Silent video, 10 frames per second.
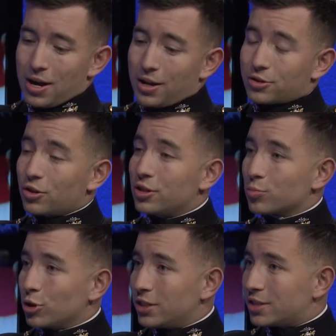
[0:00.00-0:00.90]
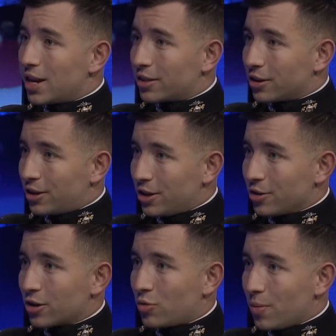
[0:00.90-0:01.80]
So these Marines take their
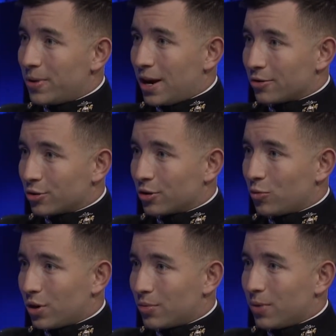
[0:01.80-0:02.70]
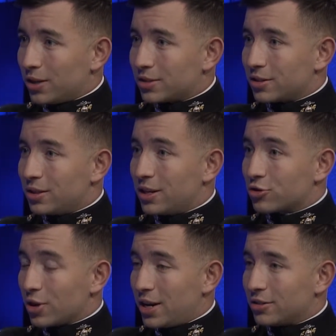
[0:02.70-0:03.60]
gear and equipment out during the winter months and they
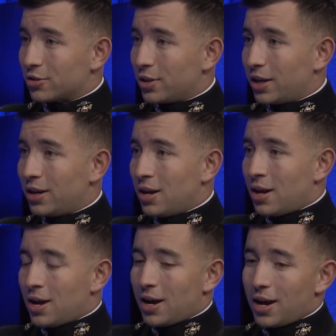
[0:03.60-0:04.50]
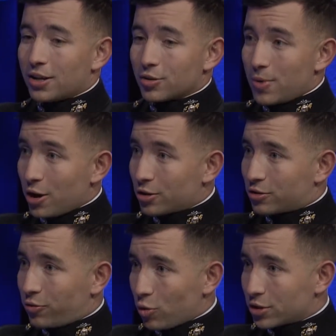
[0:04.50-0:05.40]
train so that as
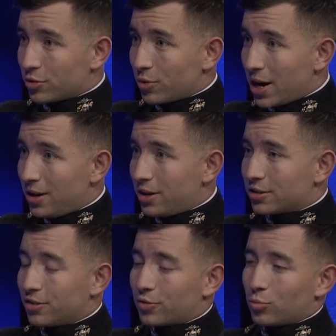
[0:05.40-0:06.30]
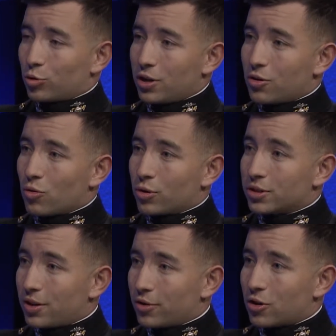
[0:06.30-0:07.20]
America's force and readiness, if the Marine Corps
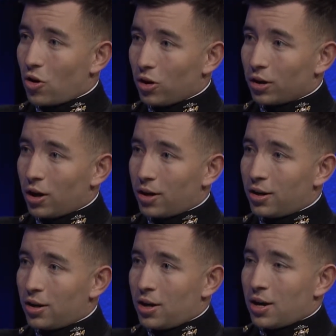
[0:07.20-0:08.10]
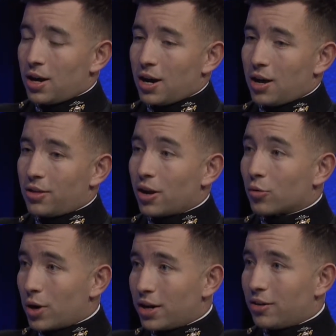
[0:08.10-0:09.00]
is ever called on, they
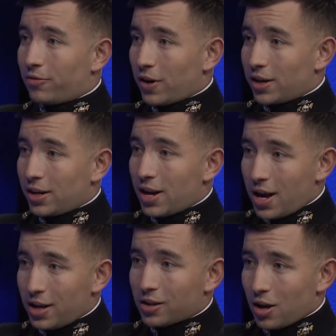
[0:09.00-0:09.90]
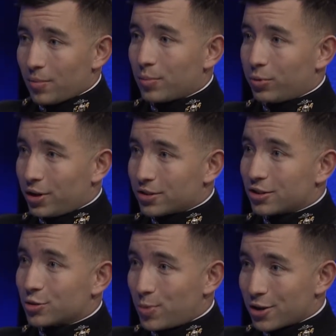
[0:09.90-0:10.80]
are ready to fight in any climate and place,
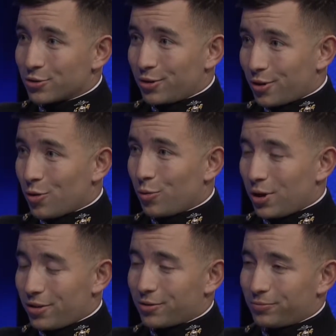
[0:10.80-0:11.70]
especially the cold weather.